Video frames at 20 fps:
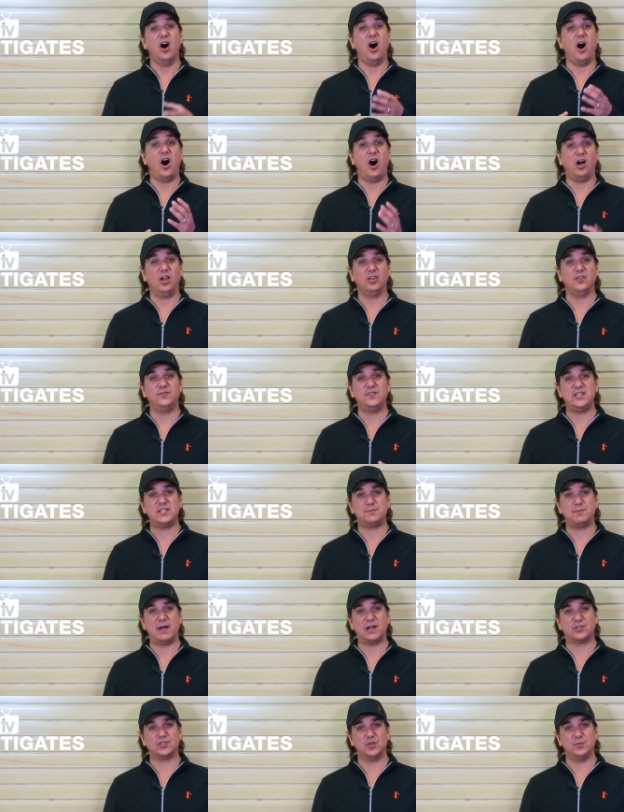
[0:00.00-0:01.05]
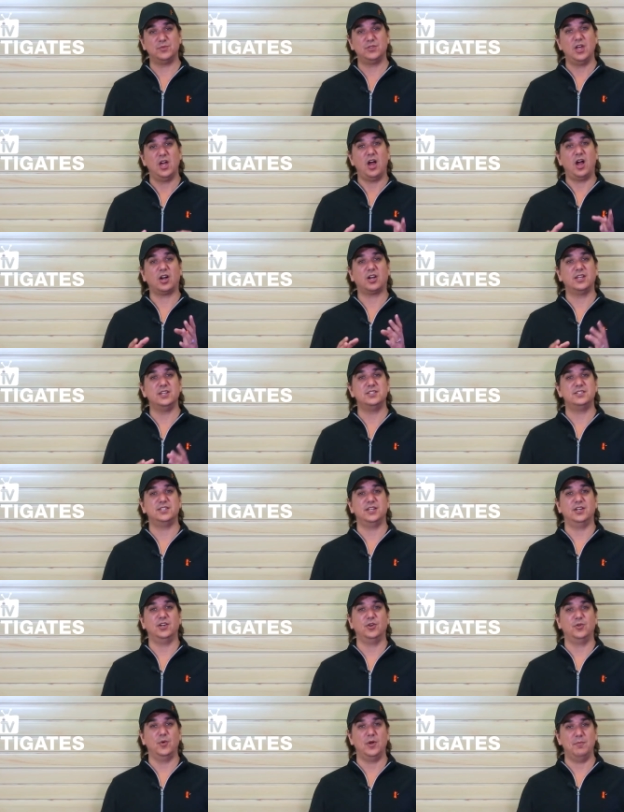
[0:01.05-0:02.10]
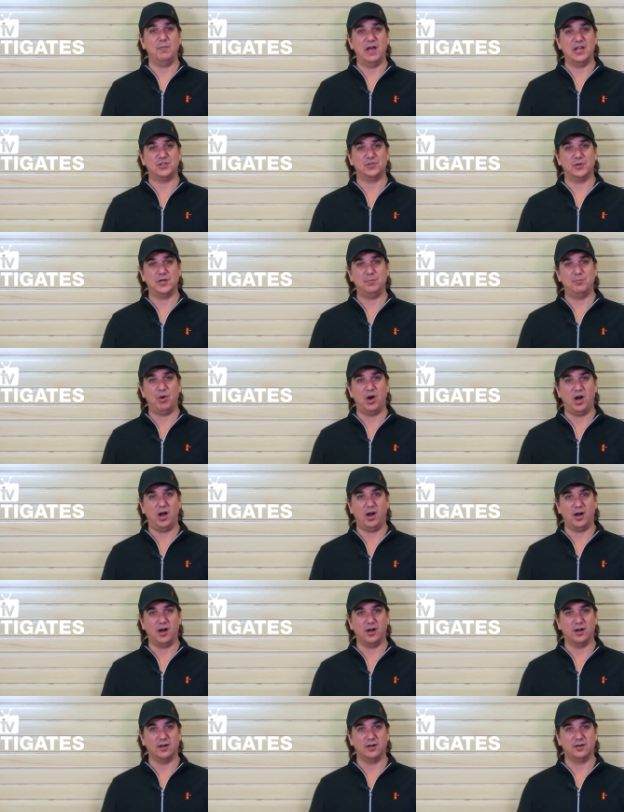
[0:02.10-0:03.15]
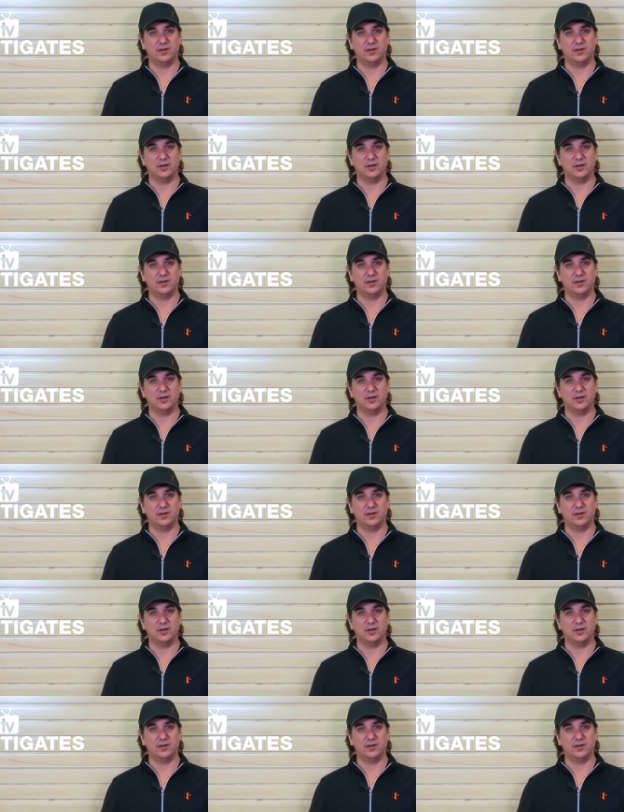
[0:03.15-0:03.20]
All of these spectrums are considered when measuring P A R.